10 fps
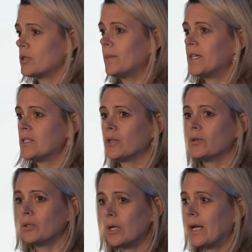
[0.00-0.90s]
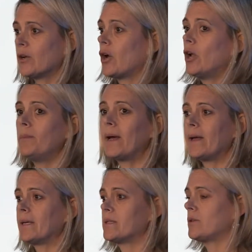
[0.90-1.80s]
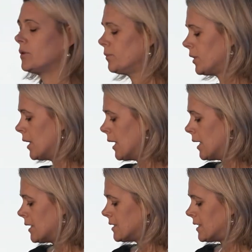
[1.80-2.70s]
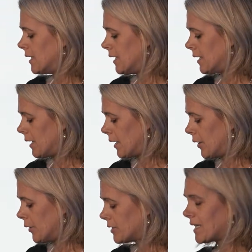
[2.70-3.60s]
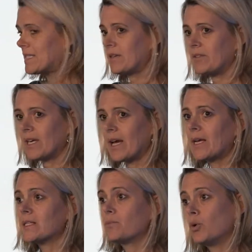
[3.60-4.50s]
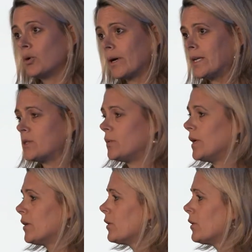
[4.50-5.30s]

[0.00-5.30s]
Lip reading: because there you can have a better impact on alcohol consumption. Is very